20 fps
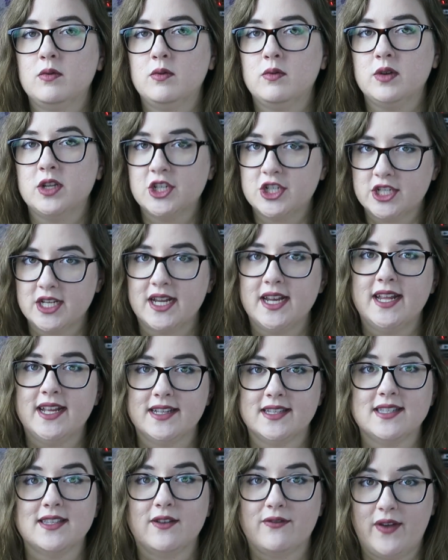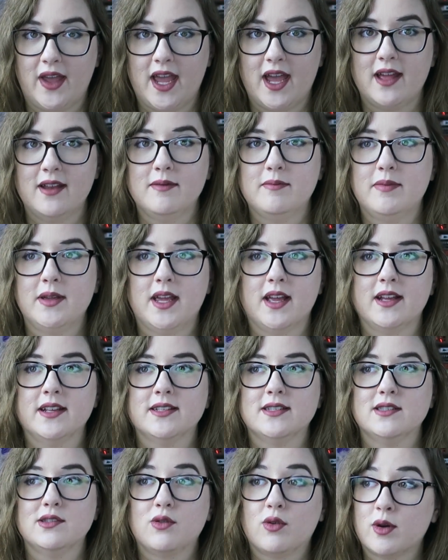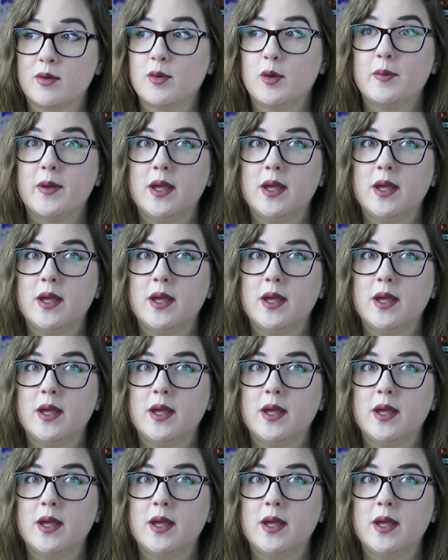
when shit hits the fan, because normal